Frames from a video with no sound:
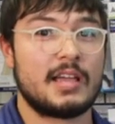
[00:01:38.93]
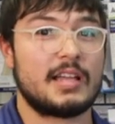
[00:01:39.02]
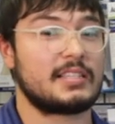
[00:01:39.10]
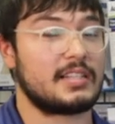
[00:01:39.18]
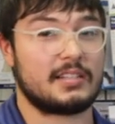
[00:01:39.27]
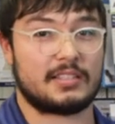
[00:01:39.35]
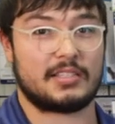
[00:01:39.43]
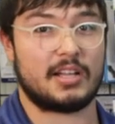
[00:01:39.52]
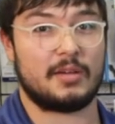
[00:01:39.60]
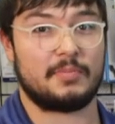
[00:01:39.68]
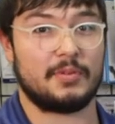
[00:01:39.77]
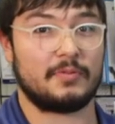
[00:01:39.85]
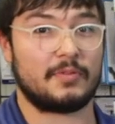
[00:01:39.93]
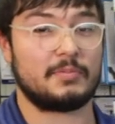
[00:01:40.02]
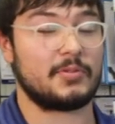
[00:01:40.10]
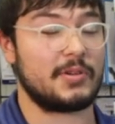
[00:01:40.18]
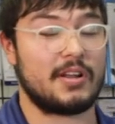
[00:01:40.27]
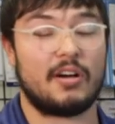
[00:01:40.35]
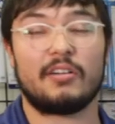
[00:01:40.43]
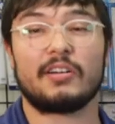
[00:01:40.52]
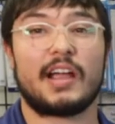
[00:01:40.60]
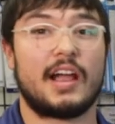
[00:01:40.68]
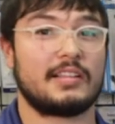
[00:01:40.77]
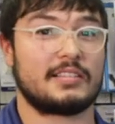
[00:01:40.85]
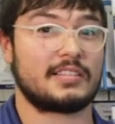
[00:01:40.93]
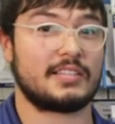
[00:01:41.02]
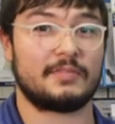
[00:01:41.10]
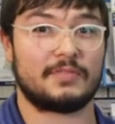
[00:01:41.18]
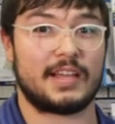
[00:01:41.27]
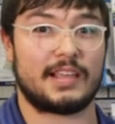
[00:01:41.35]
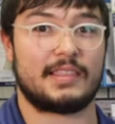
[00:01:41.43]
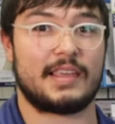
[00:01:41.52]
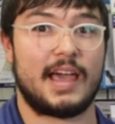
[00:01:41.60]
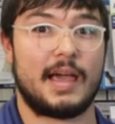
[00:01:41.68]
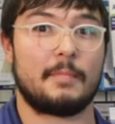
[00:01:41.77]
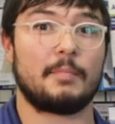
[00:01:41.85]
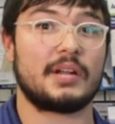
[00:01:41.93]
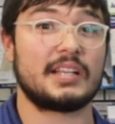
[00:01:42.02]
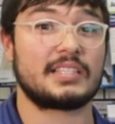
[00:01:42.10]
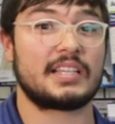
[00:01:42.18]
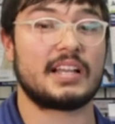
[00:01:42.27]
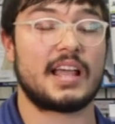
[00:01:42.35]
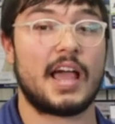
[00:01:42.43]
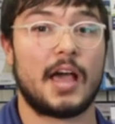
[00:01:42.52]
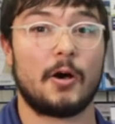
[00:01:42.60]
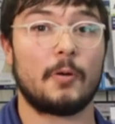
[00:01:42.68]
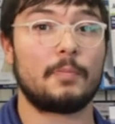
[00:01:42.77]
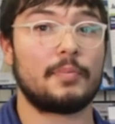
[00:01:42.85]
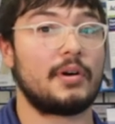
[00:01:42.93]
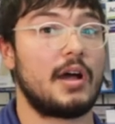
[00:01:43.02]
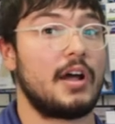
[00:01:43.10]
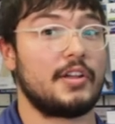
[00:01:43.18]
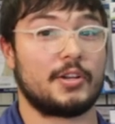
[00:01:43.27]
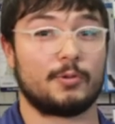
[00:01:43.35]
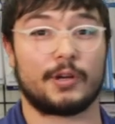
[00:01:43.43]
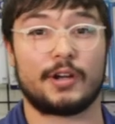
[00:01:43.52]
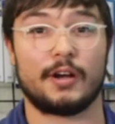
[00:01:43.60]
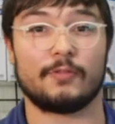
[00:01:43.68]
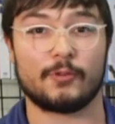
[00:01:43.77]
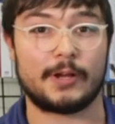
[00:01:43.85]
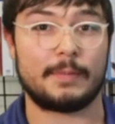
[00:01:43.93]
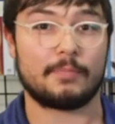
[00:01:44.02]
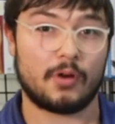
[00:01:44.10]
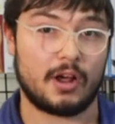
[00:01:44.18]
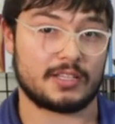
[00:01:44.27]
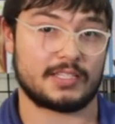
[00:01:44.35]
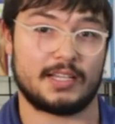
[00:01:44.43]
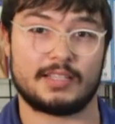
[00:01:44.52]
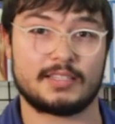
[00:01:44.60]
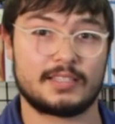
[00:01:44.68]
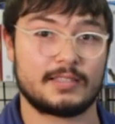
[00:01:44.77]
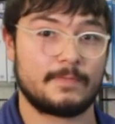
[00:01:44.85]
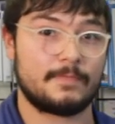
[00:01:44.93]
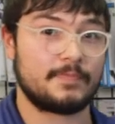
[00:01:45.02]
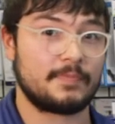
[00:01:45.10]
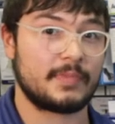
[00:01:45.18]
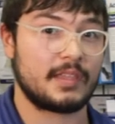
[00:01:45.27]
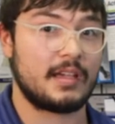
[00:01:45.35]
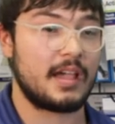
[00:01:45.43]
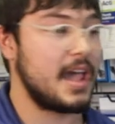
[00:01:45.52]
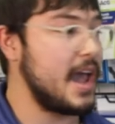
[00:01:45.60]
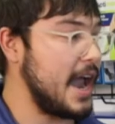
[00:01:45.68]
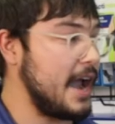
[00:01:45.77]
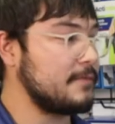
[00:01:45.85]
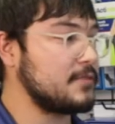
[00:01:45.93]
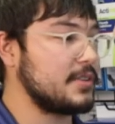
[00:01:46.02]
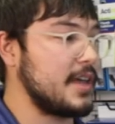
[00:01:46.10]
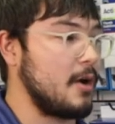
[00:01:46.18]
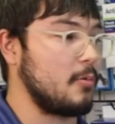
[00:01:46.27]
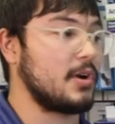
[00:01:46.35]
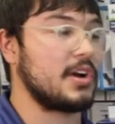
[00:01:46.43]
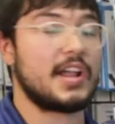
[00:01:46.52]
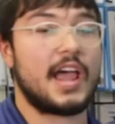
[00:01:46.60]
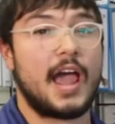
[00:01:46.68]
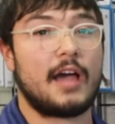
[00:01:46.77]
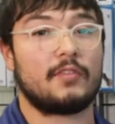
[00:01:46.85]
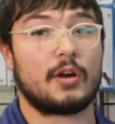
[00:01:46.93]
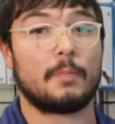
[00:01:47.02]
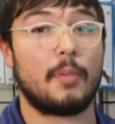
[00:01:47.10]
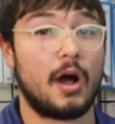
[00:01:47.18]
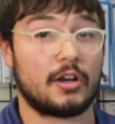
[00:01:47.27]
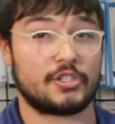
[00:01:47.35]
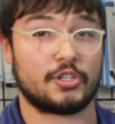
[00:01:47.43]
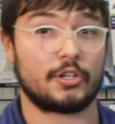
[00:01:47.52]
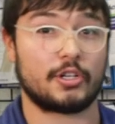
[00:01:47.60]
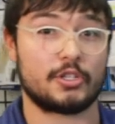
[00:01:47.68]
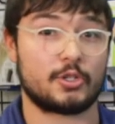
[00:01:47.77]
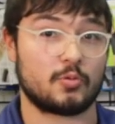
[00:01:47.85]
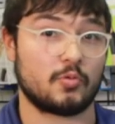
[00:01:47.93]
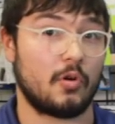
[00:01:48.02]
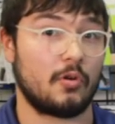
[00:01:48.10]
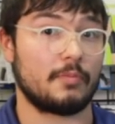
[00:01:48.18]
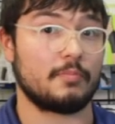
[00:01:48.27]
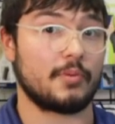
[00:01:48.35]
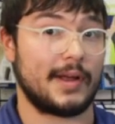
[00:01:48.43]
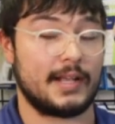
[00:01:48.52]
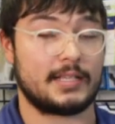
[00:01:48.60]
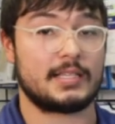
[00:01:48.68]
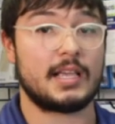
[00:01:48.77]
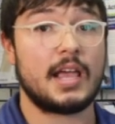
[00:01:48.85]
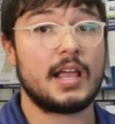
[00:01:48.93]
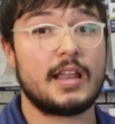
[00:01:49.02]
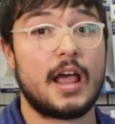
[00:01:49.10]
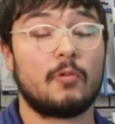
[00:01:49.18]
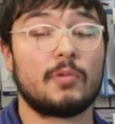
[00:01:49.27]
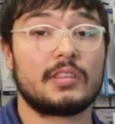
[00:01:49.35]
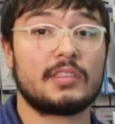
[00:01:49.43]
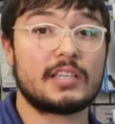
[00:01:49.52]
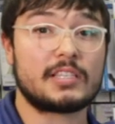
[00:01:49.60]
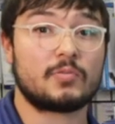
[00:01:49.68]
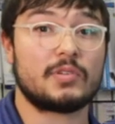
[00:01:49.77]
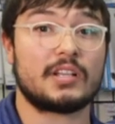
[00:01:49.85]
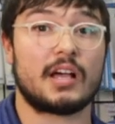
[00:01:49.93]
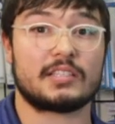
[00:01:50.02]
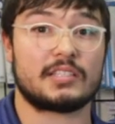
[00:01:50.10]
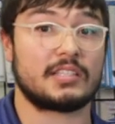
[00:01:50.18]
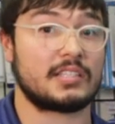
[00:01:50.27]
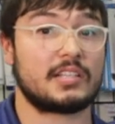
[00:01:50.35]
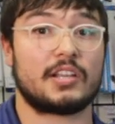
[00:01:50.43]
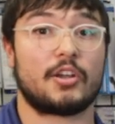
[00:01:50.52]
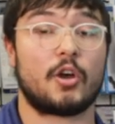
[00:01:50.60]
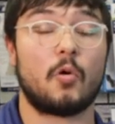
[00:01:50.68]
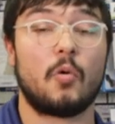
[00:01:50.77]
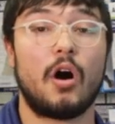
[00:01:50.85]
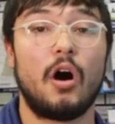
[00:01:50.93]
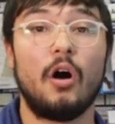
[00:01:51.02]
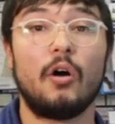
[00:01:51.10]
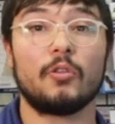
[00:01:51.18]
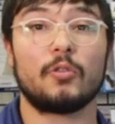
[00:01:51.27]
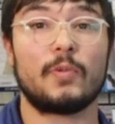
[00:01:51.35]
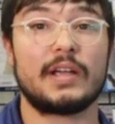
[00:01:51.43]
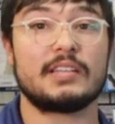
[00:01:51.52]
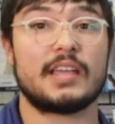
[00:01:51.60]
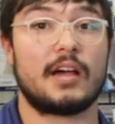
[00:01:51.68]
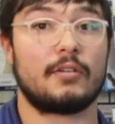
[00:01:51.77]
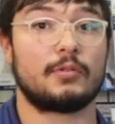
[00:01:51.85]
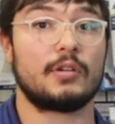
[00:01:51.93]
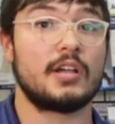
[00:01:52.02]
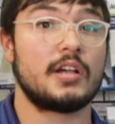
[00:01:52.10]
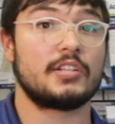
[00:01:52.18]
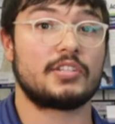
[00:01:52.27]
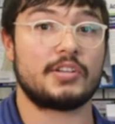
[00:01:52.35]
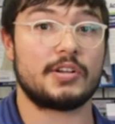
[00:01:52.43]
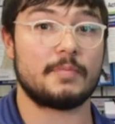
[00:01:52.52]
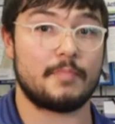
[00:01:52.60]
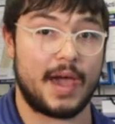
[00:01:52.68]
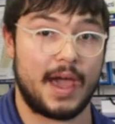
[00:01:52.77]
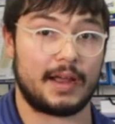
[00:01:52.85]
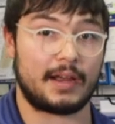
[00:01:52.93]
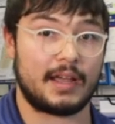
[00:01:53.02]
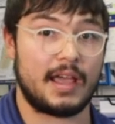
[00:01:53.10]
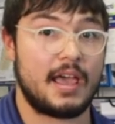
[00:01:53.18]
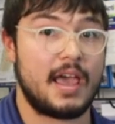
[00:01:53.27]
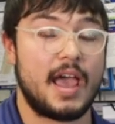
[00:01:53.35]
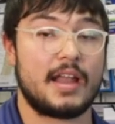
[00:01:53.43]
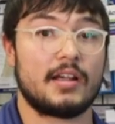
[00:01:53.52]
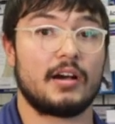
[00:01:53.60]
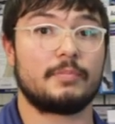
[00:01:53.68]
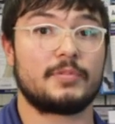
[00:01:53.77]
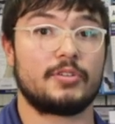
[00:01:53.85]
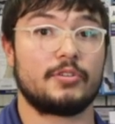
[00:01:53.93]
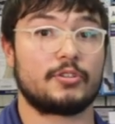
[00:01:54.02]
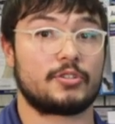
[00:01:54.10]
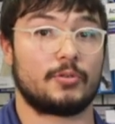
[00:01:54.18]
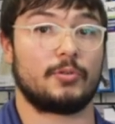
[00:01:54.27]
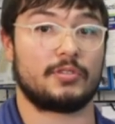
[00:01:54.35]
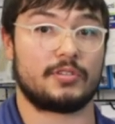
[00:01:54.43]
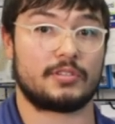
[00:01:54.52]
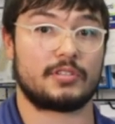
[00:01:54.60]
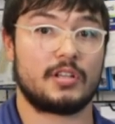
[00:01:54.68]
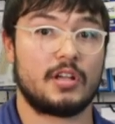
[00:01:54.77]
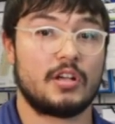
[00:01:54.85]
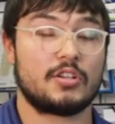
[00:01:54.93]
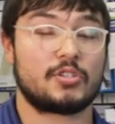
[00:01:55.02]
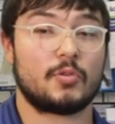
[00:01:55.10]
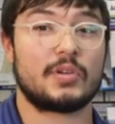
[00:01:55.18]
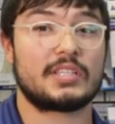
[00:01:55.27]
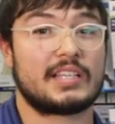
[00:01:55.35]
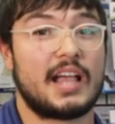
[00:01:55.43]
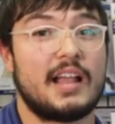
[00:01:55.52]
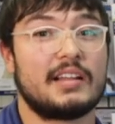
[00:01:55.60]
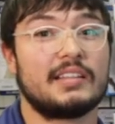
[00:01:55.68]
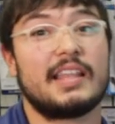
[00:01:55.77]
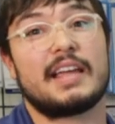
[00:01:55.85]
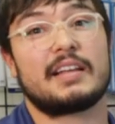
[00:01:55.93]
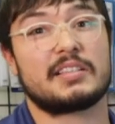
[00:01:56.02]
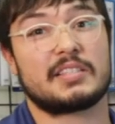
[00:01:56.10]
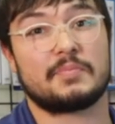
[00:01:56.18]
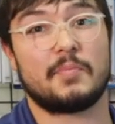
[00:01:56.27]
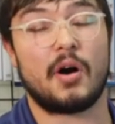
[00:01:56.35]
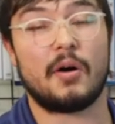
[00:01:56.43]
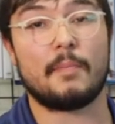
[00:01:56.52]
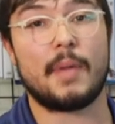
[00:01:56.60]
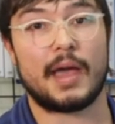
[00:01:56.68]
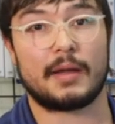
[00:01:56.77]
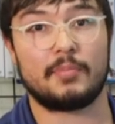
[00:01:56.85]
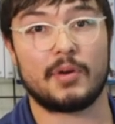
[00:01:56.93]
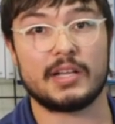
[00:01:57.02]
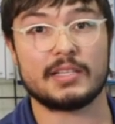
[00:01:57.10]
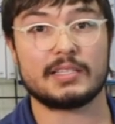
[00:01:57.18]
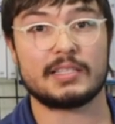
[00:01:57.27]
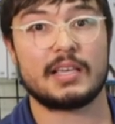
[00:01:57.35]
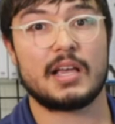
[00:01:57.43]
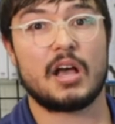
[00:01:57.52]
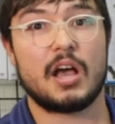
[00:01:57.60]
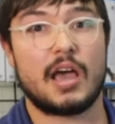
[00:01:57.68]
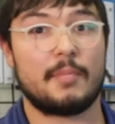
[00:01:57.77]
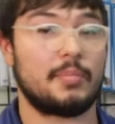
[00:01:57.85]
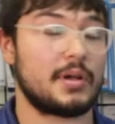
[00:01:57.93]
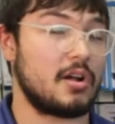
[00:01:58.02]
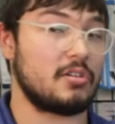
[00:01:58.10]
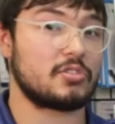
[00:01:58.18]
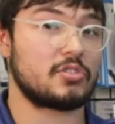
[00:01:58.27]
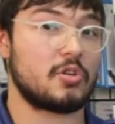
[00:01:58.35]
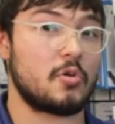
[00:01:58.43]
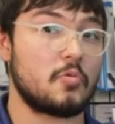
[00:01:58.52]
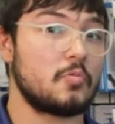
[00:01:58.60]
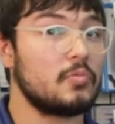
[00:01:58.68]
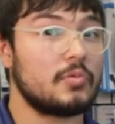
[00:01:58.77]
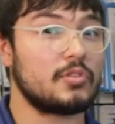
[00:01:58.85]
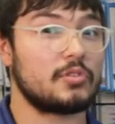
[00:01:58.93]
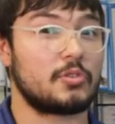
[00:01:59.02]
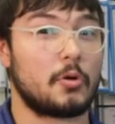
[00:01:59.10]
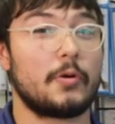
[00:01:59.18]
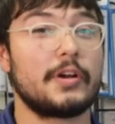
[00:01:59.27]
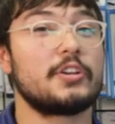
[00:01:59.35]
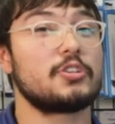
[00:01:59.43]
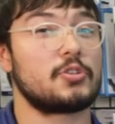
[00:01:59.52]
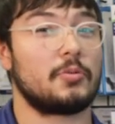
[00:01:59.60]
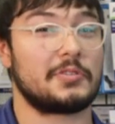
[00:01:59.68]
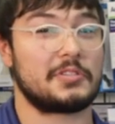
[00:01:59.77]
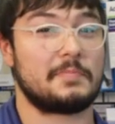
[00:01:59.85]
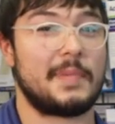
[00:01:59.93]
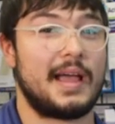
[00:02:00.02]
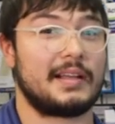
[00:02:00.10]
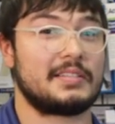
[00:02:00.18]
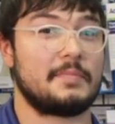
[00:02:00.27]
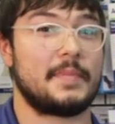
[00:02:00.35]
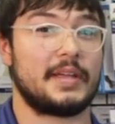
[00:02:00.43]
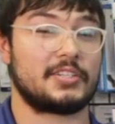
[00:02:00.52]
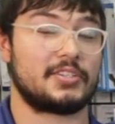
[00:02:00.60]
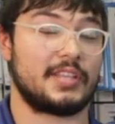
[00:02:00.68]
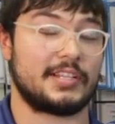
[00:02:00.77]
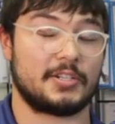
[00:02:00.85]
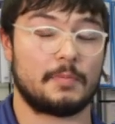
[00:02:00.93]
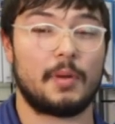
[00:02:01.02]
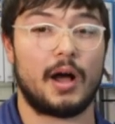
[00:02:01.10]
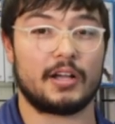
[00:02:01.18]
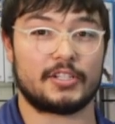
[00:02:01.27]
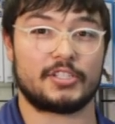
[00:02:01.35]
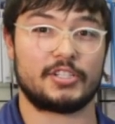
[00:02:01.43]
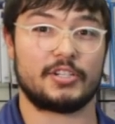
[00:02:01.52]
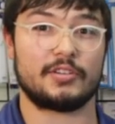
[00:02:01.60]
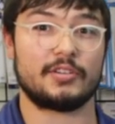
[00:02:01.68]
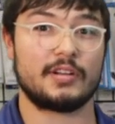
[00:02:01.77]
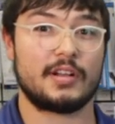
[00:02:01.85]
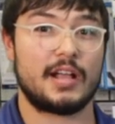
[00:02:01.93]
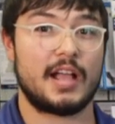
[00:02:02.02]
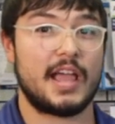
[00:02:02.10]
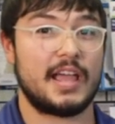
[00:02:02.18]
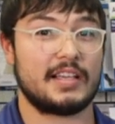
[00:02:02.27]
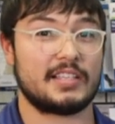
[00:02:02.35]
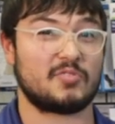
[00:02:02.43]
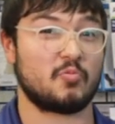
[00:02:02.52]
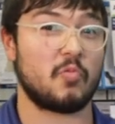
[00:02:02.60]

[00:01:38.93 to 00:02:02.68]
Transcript: It's gonna stop you from doing all kinds of stuff like that, but it's gonna help on your recovery process. After that, we're gonna have our posture control brace. Now what this one does is it's gonna go all the way down to your back and up to your shoulders. So it's kind of like a small back brace, but also throwing your shoulders back to make sure that your posture is